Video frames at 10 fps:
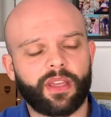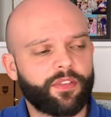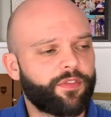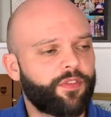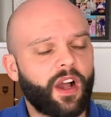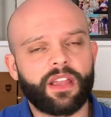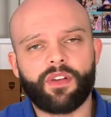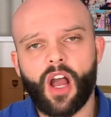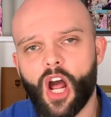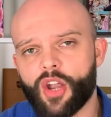
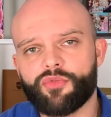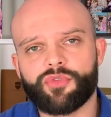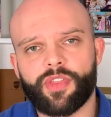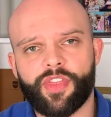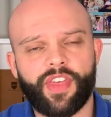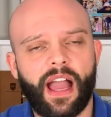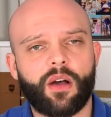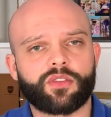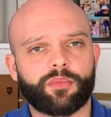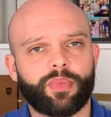
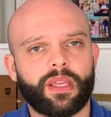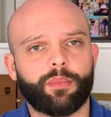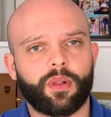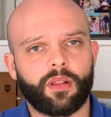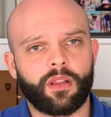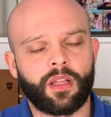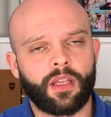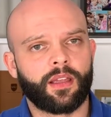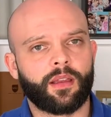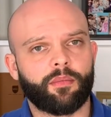500,000 people
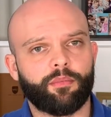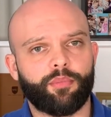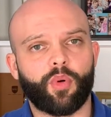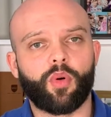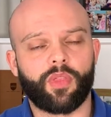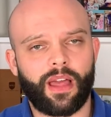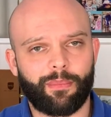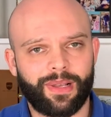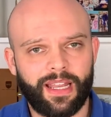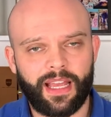bought
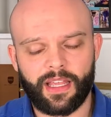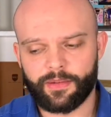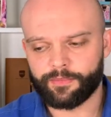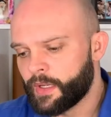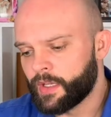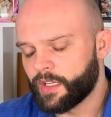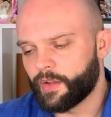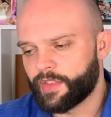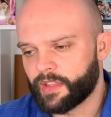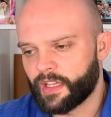that plan, you
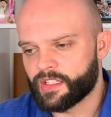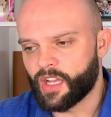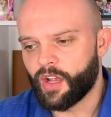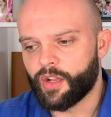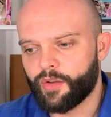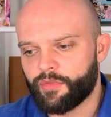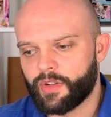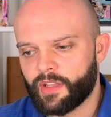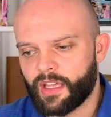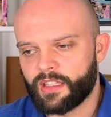know, I think their turnover
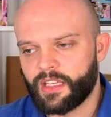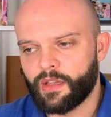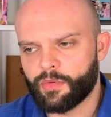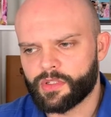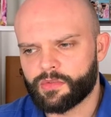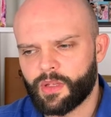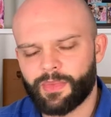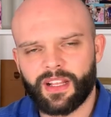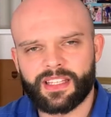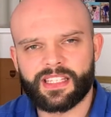in that year was
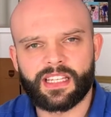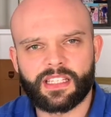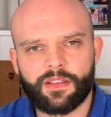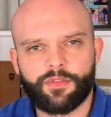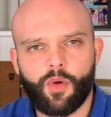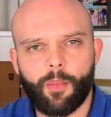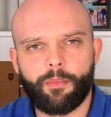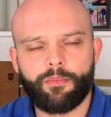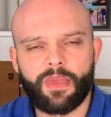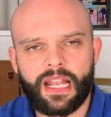something like £64
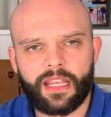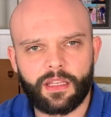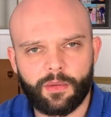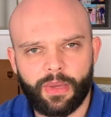million.